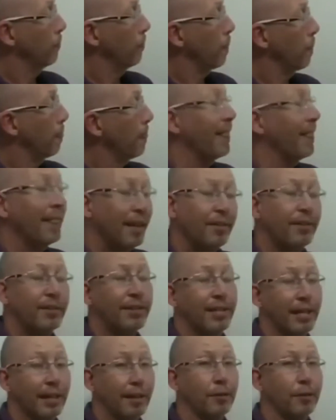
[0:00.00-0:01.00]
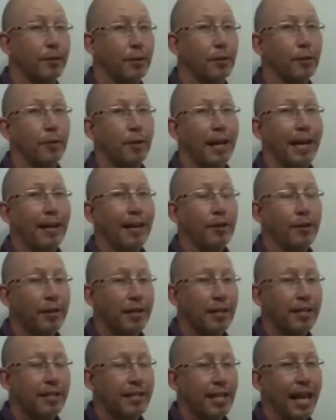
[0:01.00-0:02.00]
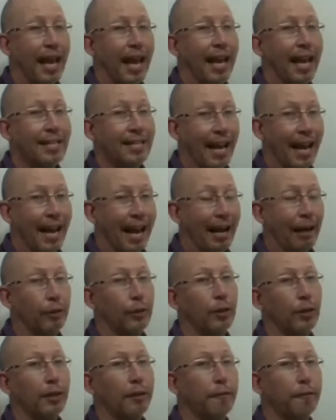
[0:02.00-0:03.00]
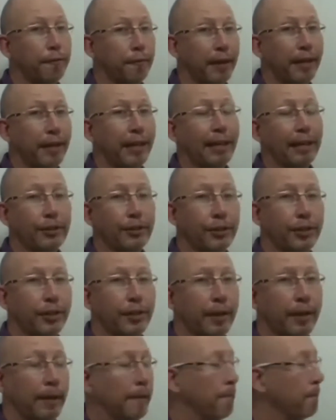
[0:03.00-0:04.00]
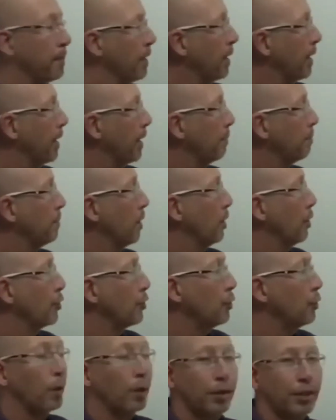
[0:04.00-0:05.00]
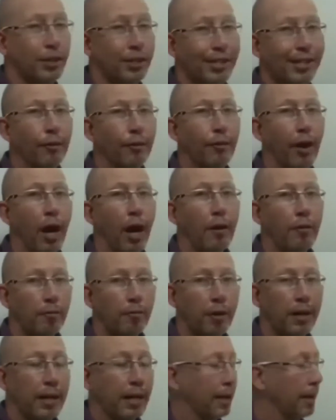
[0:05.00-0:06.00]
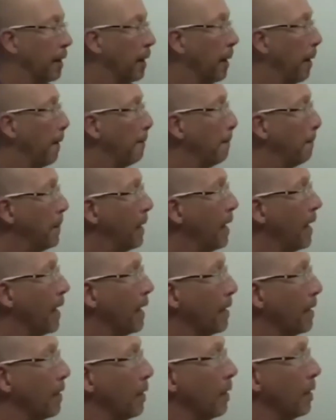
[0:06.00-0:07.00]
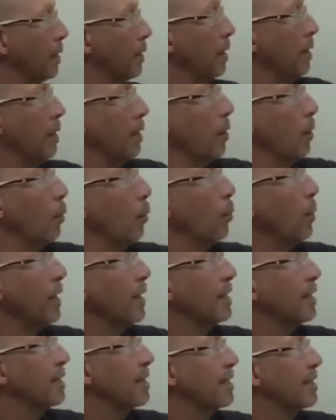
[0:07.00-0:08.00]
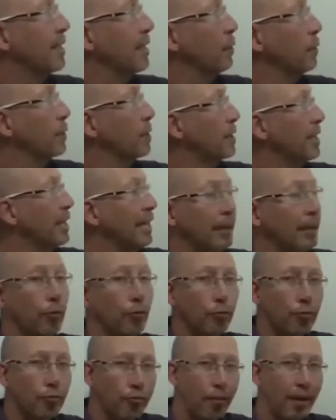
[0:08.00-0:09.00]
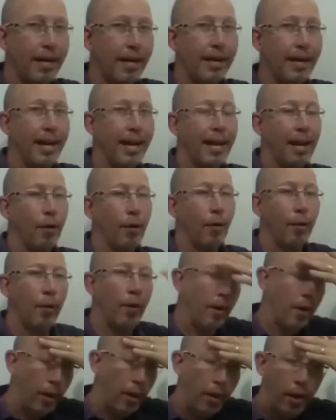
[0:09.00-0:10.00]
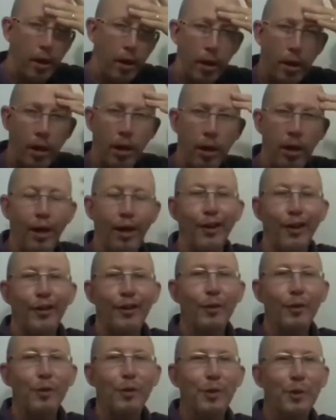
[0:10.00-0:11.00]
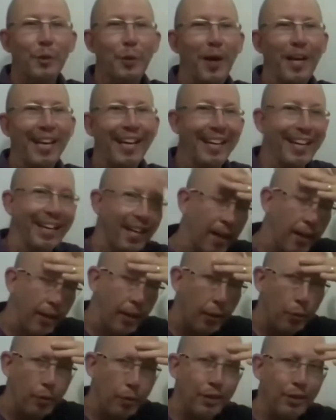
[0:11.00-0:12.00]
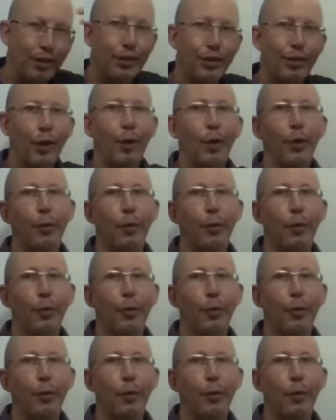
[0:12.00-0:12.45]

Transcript: this tells you that this has actually finished. You are still not running, but we can still see right now you sweating, the result